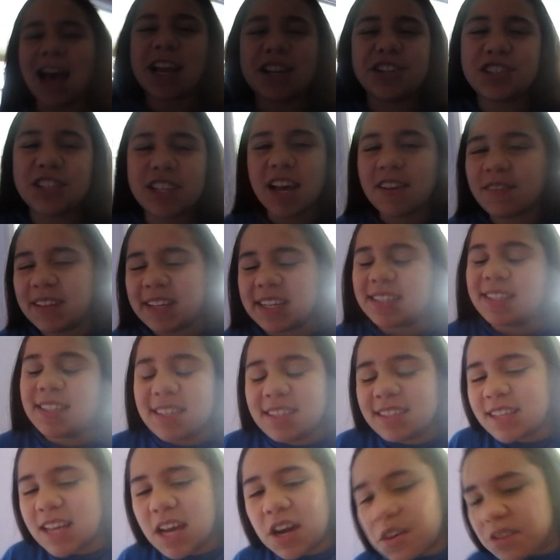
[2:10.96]
I just have like
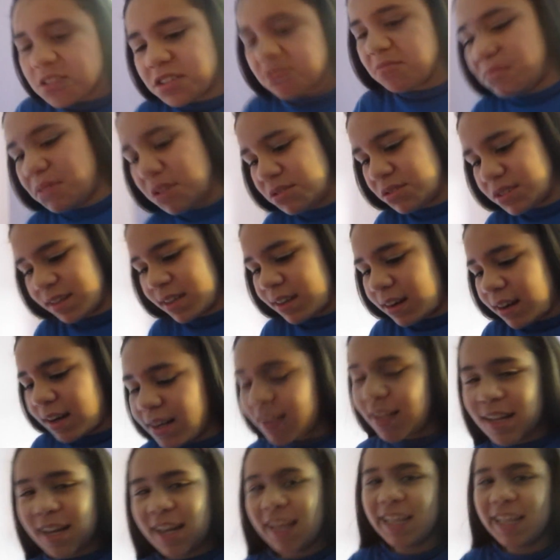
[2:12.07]
6 hours of music on it,